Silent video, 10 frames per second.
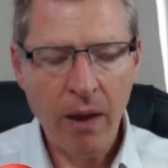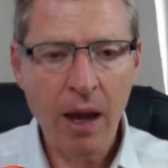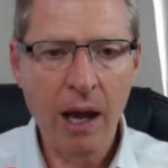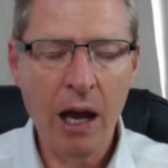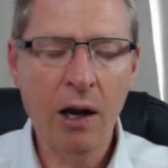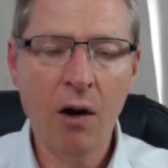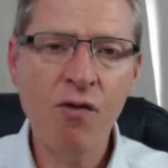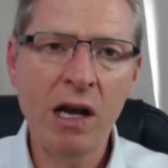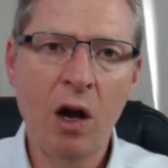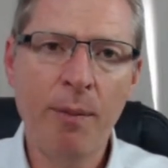And
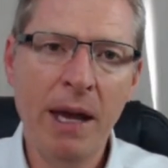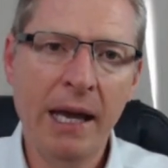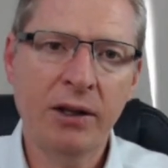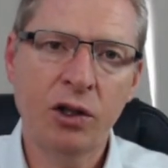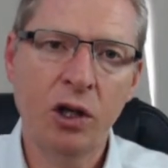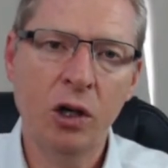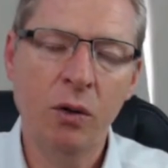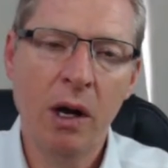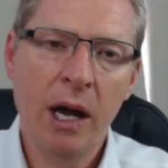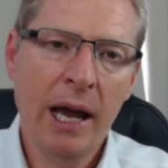I'm here
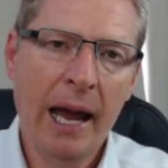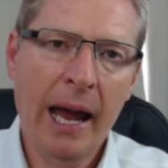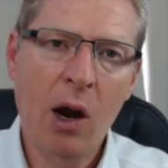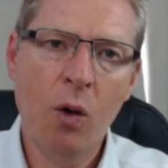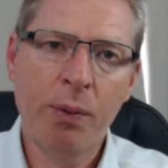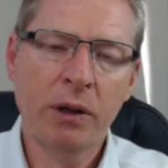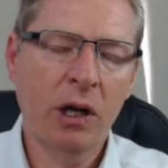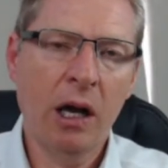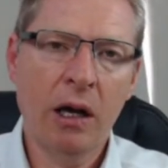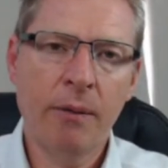to help
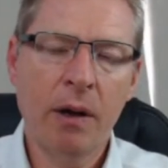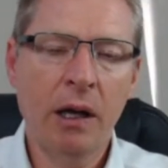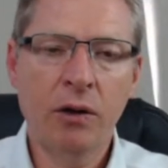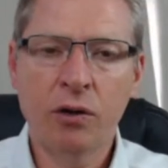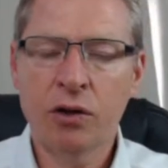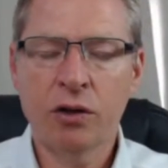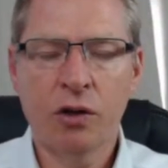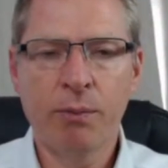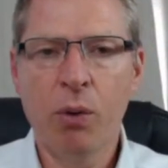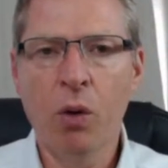and
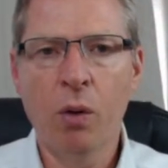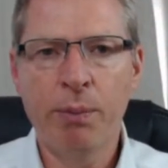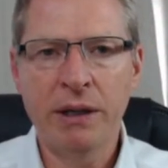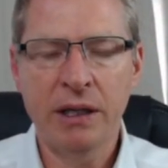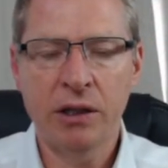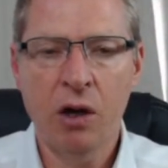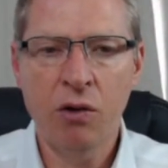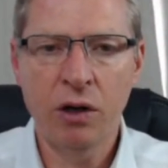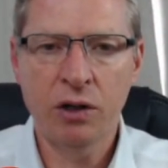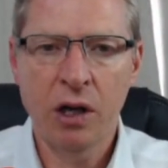support business
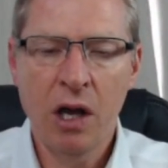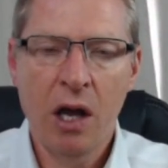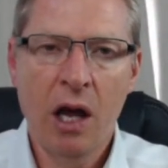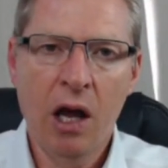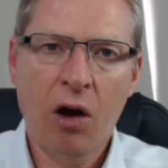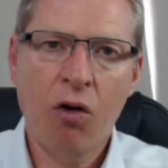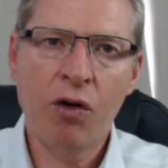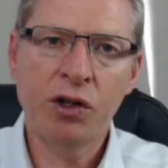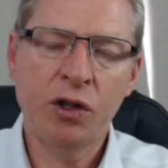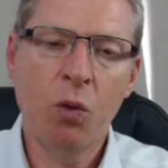owners
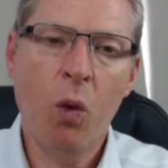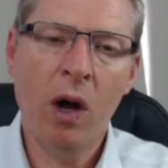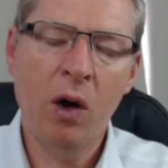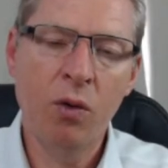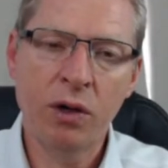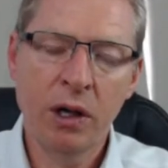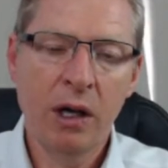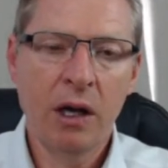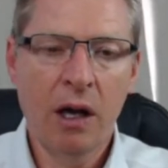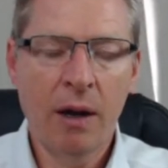across the world,
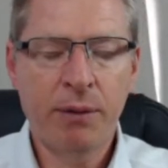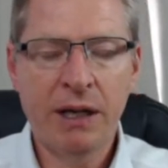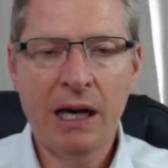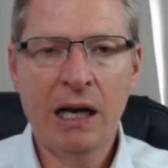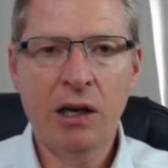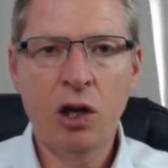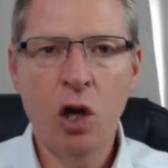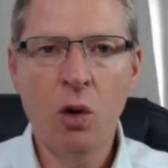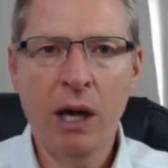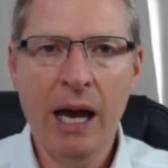particularly in
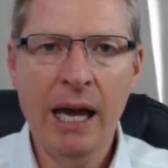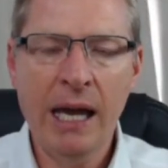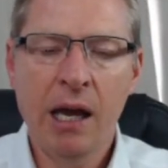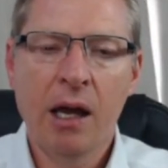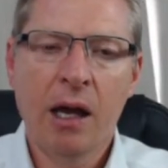the UK,